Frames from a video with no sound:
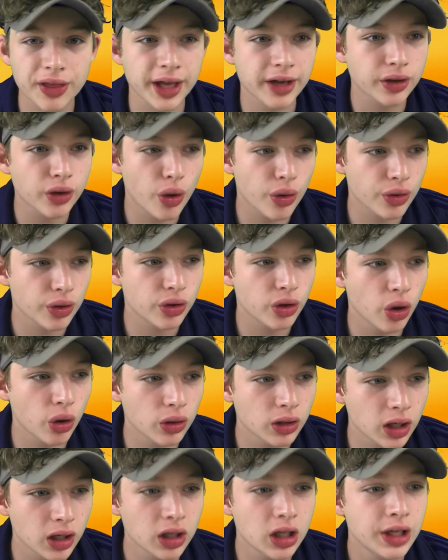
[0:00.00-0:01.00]
that
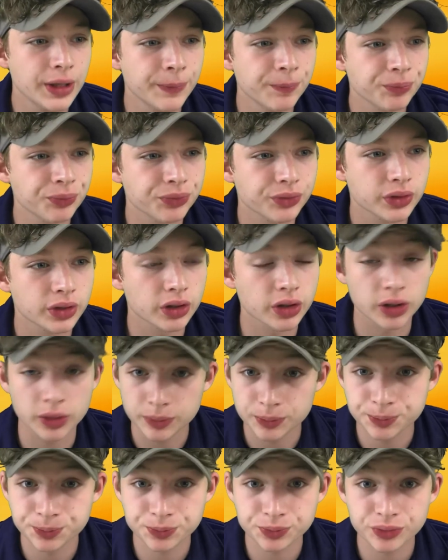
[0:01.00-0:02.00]
Coca-Cola, or
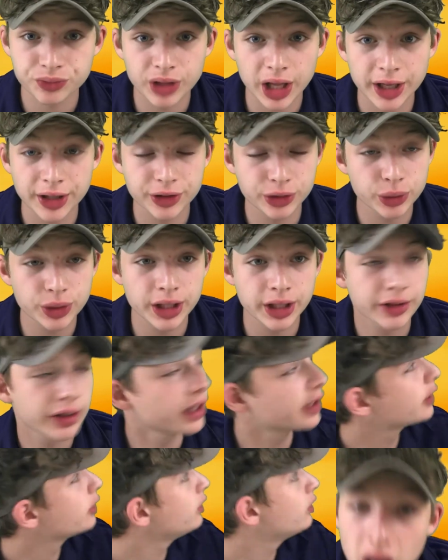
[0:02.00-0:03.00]
that you get in
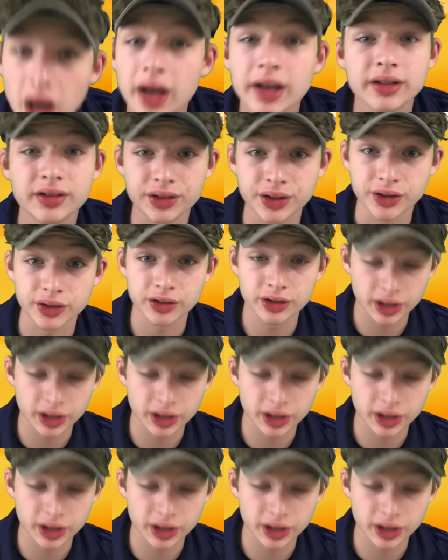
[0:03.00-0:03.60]
like the, the ices,